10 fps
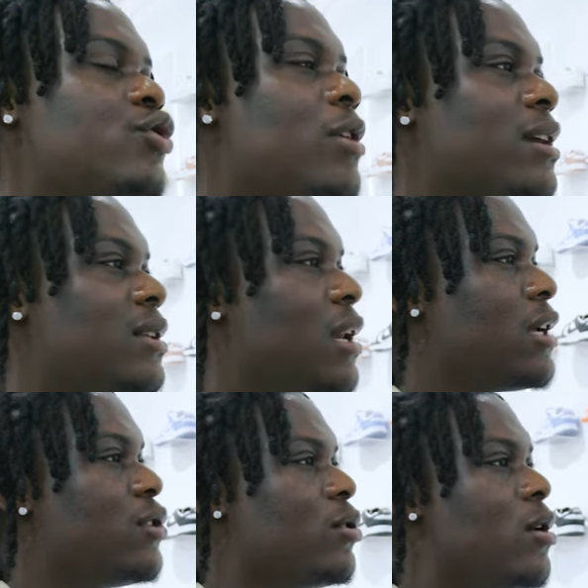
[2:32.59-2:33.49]
track that
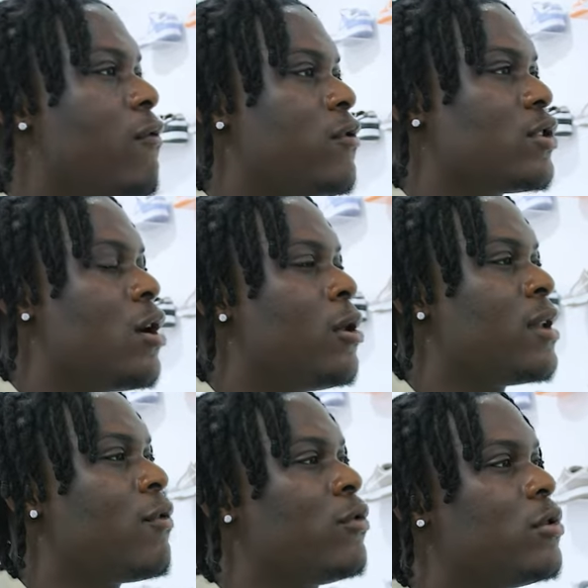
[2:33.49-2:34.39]
like took off was called
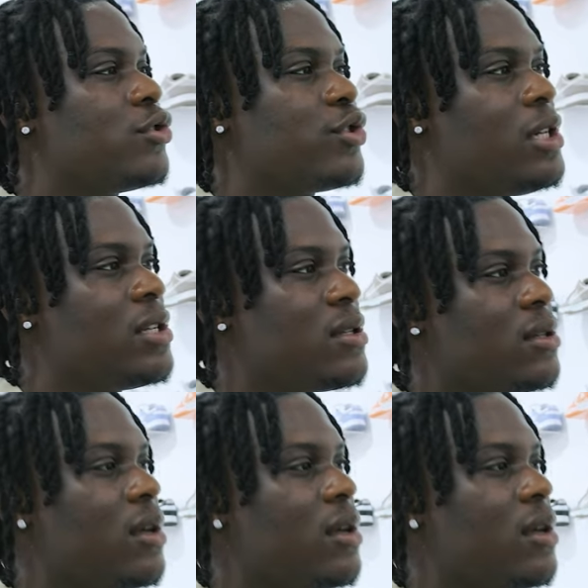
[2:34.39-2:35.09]
Narwee Drillings.